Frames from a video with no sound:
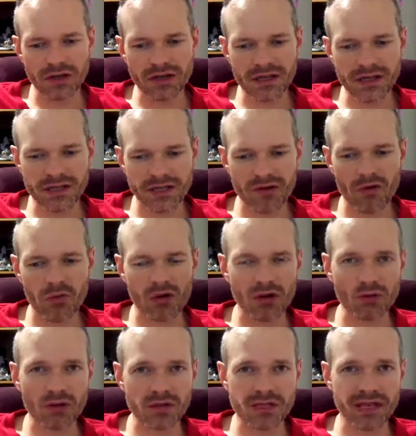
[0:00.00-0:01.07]
you get
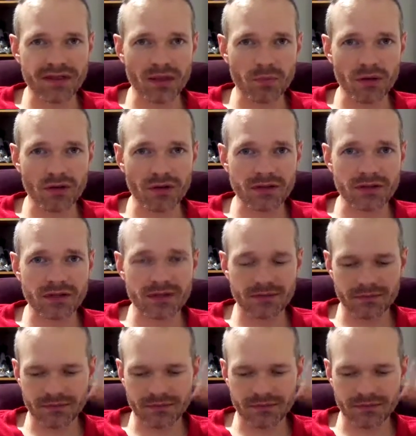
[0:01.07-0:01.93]
0.1 safety points.